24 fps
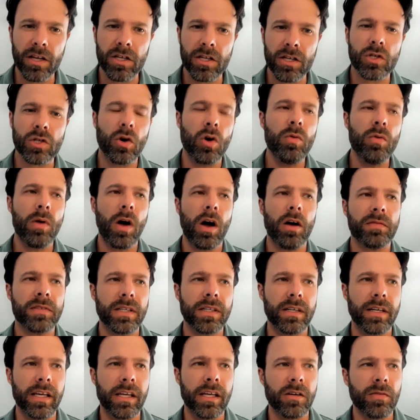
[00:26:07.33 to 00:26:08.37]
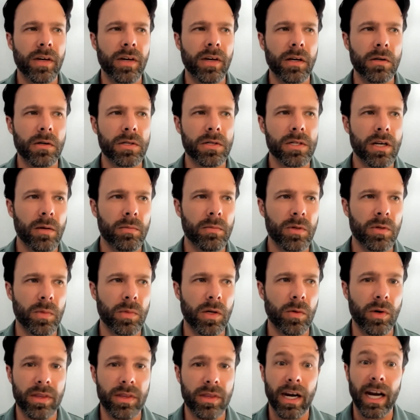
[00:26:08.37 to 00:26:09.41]
So often innovators come to
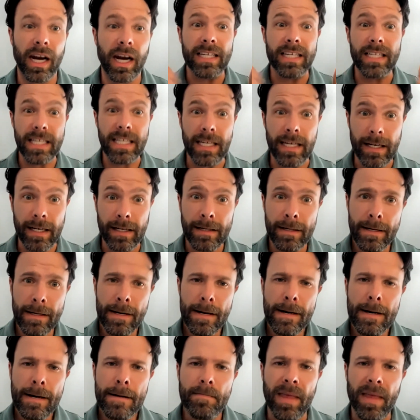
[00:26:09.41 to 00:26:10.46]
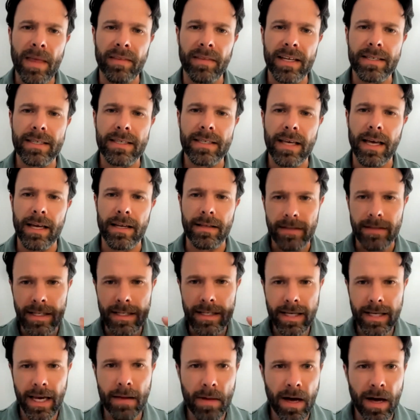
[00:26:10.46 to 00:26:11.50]
me with an idea and they say,
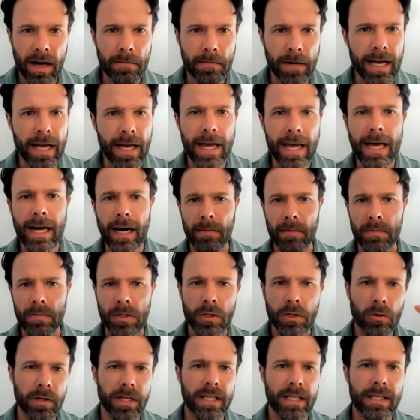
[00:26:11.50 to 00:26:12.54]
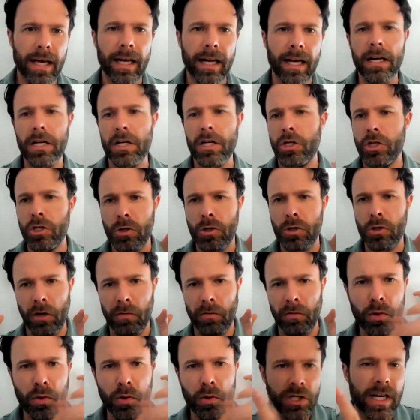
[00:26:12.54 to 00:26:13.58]
this came out of my head and I'm so excited to just
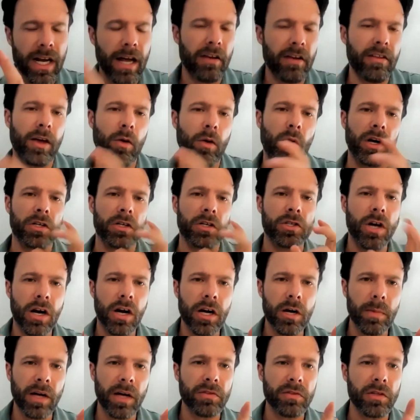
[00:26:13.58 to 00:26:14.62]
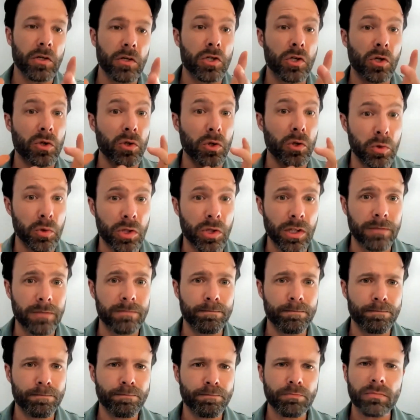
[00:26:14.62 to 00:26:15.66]
kind of push it out, and they want to talk about their solution.
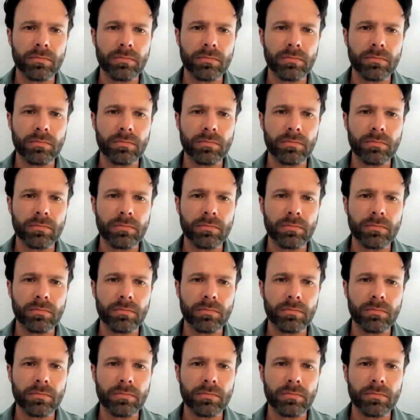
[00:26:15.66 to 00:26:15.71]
